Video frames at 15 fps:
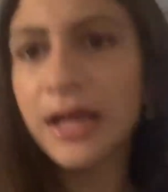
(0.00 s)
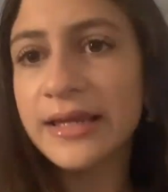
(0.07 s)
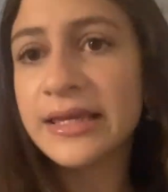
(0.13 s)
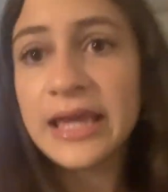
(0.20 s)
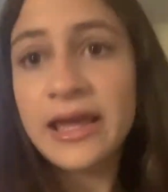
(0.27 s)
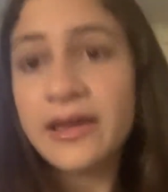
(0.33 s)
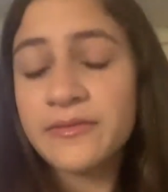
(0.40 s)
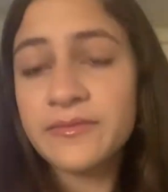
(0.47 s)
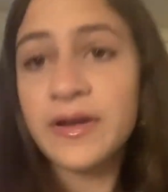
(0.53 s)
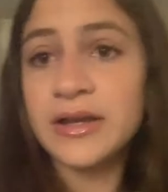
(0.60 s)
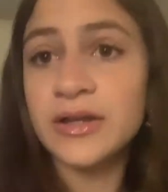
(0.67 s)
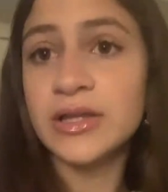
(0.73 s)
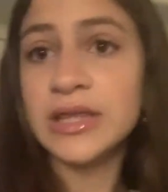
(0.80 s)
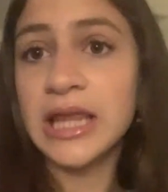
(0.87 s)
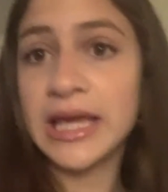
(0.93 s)
can't find
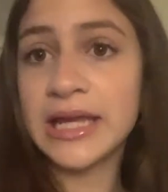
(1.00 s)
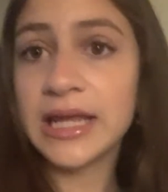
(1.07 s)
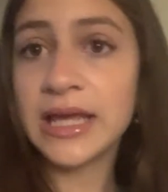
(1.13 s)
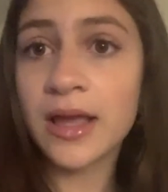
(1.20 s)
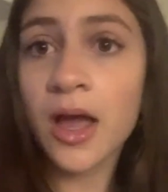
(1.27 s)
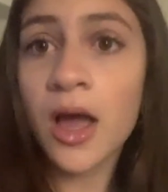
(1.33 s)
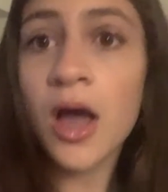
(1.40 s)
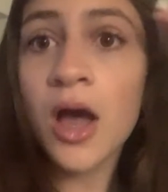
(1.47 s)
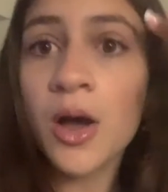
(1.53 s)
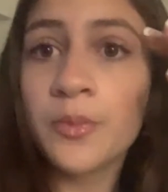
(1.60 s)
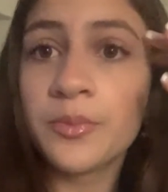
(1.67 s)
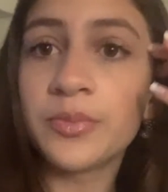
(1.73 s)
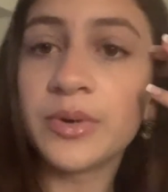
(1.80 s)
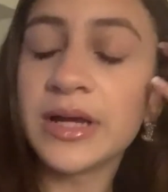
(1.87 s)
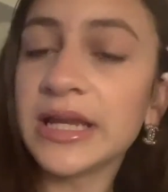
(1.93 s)
good lighting,
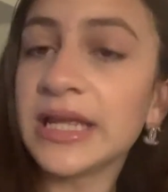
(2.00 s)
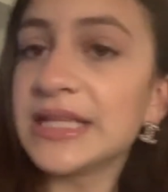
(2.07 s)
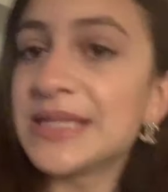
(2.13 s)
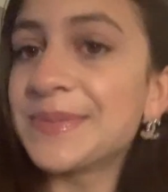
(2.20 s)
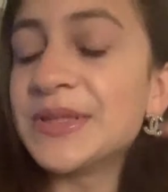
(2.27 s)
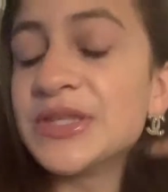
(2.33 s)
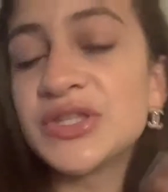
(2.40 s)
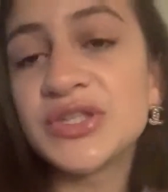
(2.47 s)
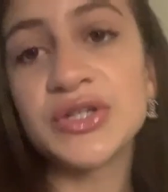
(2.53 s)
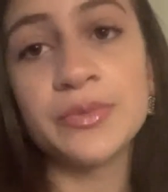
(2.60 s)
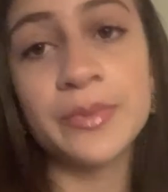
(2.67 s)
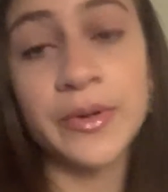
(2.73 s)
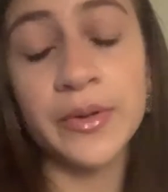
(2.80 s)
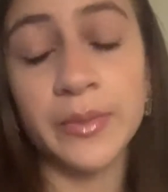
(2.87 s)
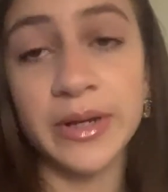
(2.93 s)
but it's been
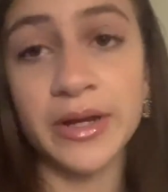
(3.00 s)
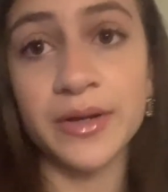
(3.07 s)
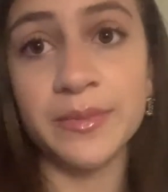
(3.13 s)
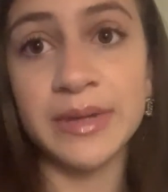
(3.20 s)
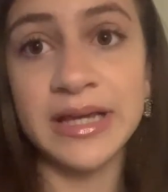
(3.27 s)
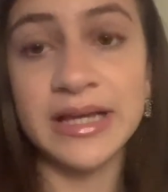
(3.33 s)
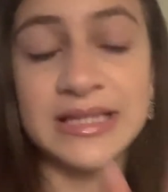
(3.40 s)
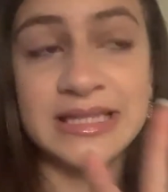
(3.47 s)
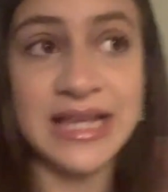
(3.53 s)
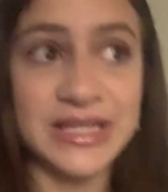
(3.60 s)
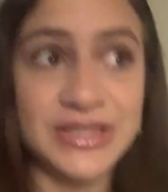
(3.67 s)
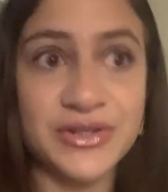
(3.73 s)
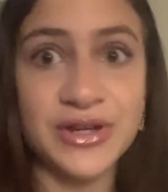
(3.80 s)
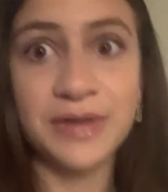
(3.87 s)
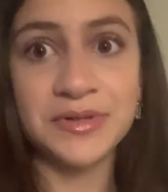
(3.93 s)
super weird because
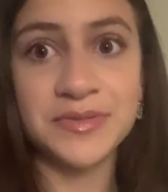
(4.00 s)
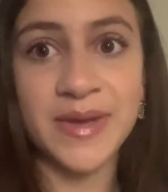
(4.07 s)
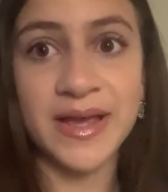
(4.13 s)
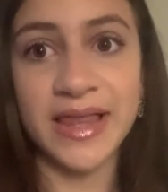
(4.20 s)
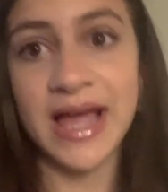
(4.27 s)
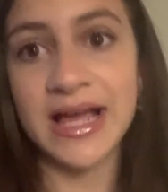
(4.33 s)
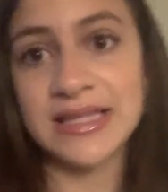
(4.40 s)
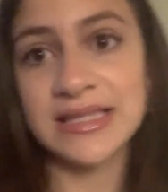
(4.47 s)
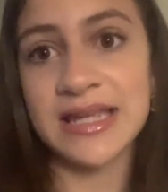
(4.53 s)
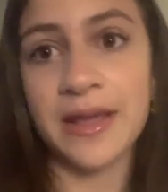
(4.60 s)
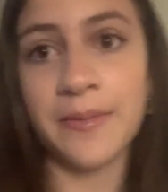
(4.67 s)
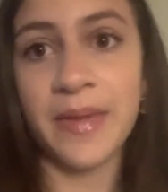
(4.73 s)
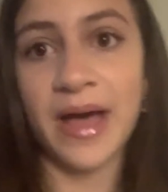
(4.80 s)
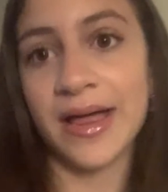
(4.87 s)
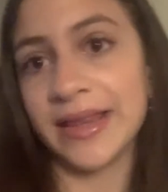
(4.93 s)
yesterday was my last day
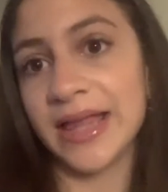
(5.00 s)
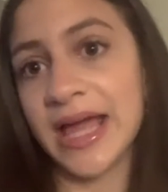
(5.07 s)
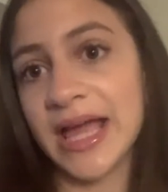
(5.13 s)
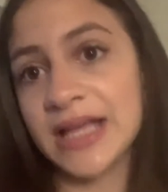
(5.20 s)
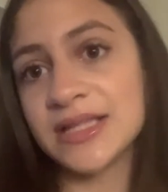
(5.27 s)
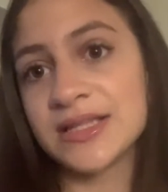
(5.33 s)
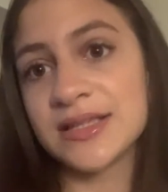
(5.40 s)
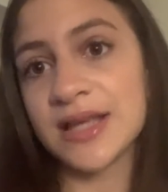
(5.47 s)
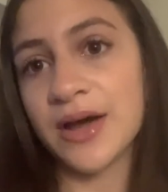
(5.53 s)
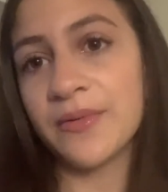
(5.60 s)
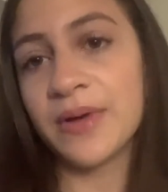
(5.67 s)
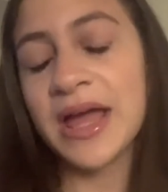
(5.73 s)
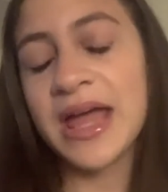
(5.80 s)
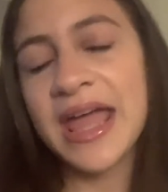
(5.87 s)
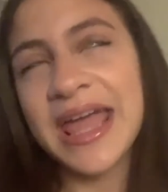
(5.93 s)
at ballet, so
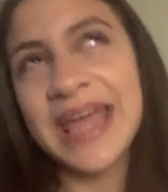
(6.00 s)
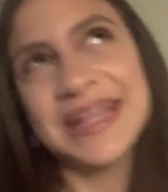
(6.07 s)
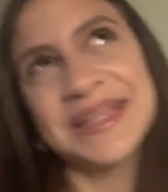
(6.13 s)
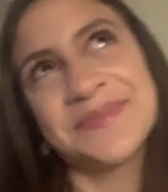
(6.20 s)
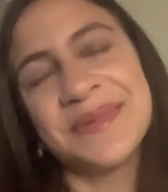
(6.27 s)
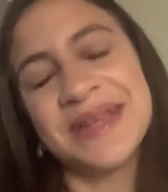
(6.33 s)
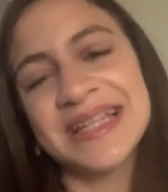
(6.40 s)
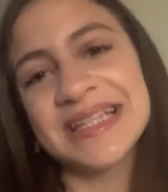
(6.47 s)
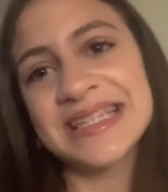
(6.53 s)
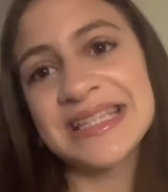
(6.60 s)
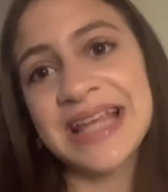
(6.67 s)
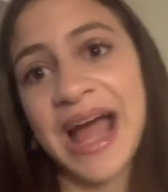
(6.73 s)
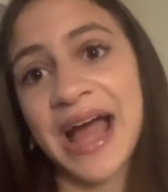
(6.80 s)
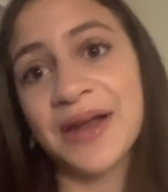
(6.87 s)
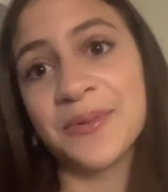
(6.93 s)
it's been a
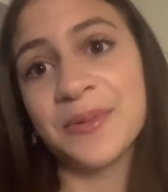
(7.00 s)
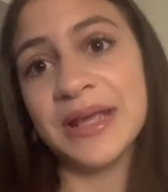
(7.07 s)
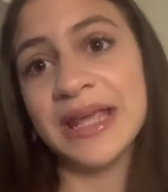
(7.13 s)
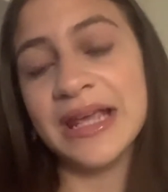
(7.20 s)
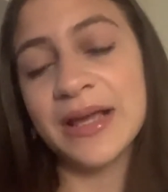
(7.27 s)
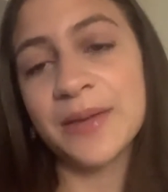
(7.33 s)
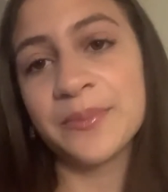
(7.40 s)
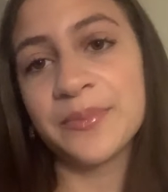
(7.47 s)
sad week,